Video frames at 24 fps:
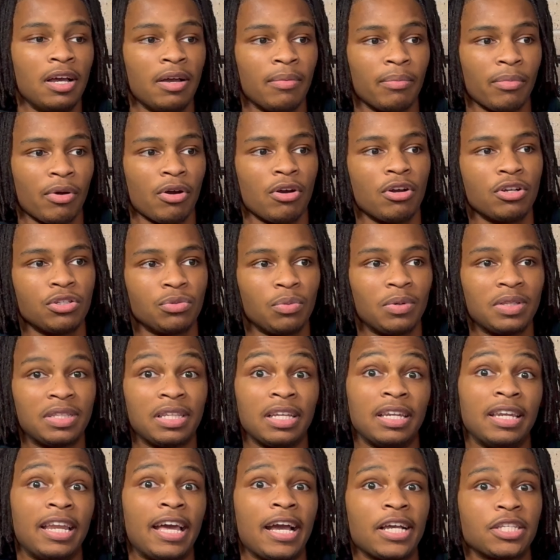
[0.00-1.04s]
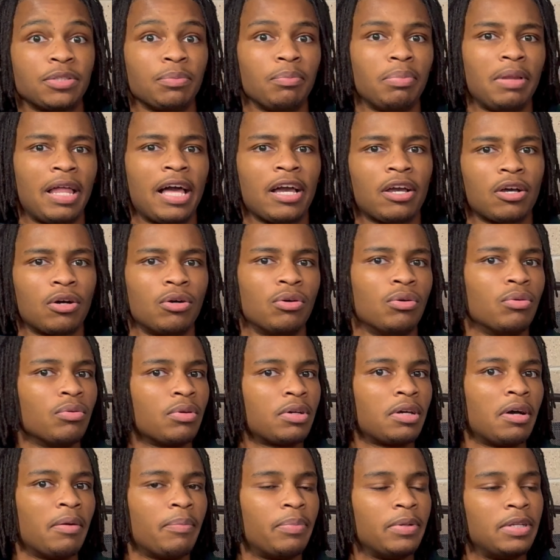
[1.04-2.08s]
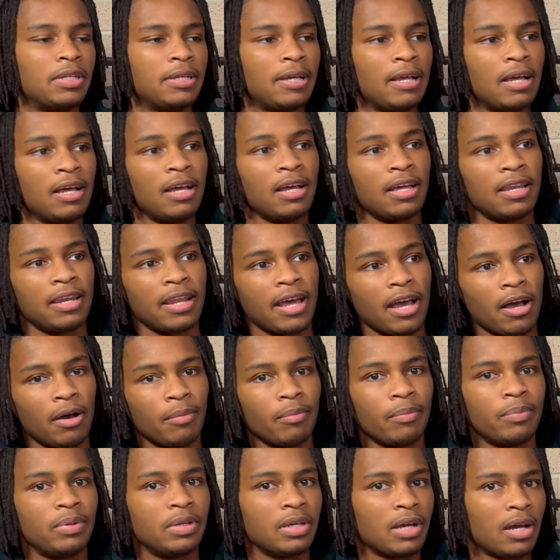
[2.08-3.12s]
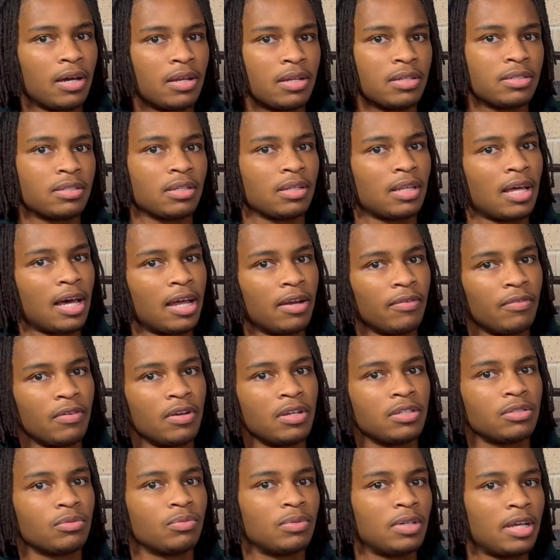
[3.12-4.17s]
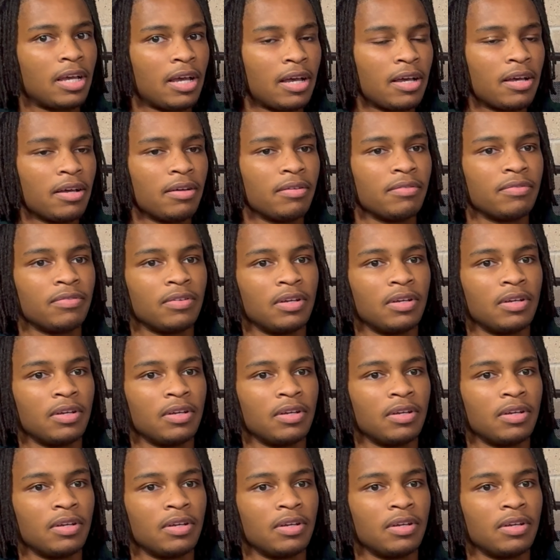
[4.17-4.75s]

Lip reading: merge with the next black owned company. Now, I'm gonna be honest, a lot of us, we have